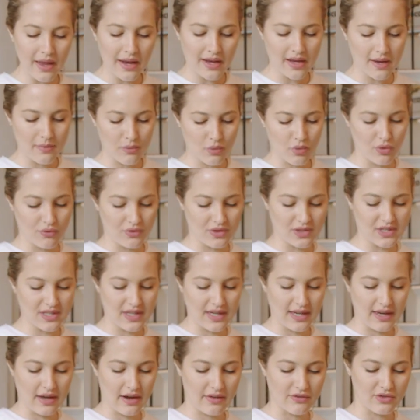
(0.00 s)
any more of the
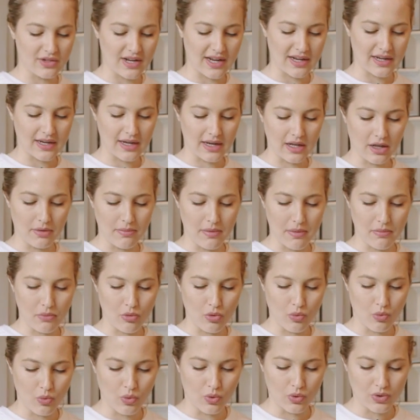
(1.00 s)
tahini, I've just added a little bit
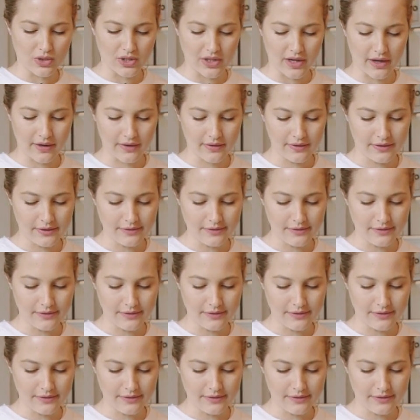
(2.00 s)
more water,